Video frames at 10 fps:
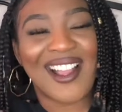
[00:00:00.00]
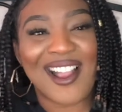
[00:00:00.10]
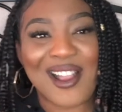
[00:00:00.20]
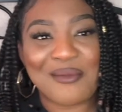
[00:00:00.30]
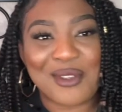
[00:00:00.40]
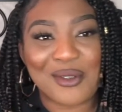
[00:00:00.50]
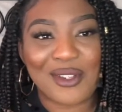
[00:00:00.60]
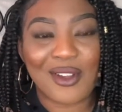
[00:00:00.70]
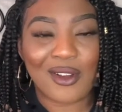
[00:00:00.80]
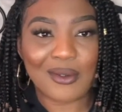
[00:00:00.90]
Um, you
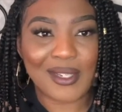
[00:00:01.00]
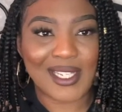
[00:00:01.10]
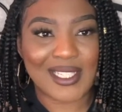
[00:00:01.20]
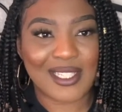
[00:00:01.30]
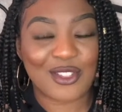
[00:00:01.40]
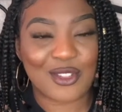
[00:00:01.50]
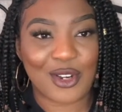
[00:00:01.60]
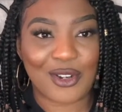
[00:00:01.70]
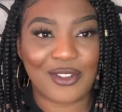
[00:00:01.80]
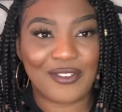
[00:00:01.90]
can always
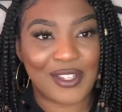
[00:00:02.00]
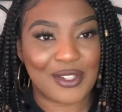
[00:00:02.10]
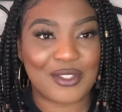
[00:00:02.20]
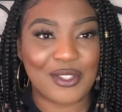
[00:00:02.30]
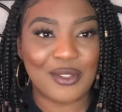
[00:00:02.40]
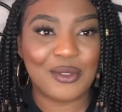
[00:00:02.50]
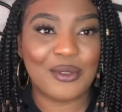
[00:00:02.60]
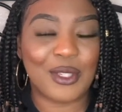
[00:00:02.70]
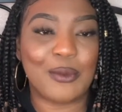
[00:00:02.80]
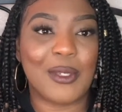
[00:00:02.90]
start off there
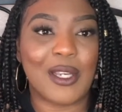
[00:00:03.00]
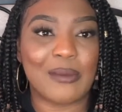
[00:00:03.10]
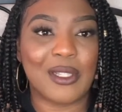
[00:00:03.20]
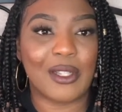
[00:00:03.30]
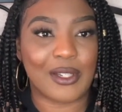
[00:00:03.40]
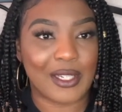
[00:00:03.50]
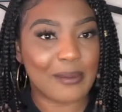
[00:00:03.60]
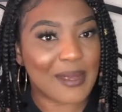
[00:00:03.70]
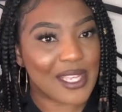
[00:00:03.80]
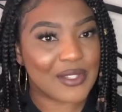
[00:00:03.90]
too. You become a learning
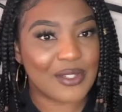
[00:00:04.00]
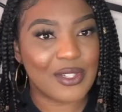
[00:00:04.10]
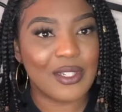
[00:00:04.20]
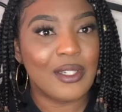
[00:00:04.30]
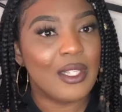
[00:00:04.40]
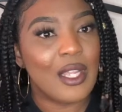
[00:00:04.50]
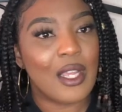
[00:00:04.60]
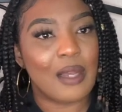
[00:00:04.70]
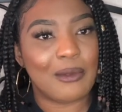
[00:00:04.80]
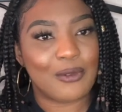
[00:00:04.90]
ambassador.
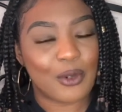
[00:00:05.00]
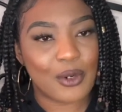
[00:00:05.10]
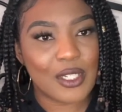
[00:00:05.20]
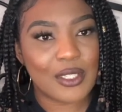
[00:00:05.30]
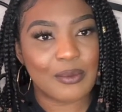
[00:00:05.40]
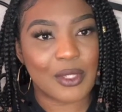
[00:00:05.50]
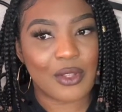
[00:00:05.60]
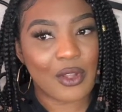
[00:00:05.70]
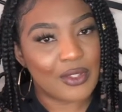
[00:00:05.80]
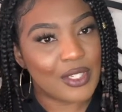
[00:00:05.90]
Um, of course, with
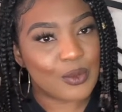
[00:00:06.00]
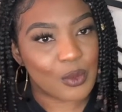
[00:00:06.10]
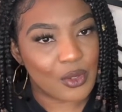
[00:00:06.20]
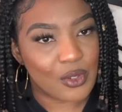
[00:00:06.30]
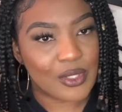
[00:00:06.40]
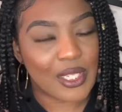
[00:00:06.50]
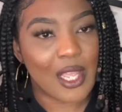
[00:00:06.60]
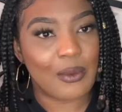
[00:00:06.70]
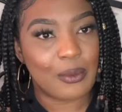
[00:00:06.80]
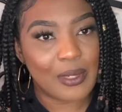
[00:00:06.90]
all these roles,
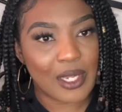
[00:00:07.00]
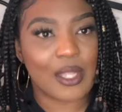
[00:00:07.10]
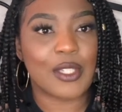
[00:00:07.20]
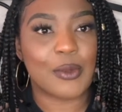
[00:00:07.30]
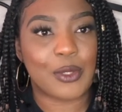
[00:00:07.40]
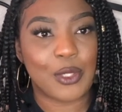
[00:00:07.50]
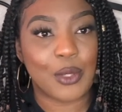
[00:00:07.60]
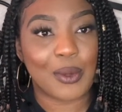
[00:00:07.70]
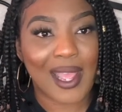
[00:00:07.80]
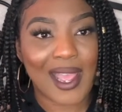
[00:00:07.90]
I will be honest with you,
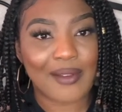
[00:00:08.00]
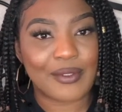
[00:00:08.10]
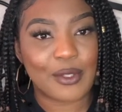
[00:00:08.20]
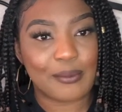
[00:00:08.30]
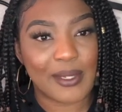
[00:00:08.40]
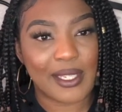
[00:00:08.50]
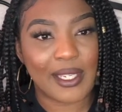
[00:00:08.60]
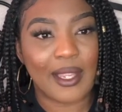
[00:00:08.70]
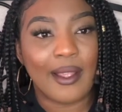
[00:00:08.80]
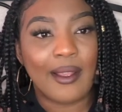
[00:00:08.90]
you have to be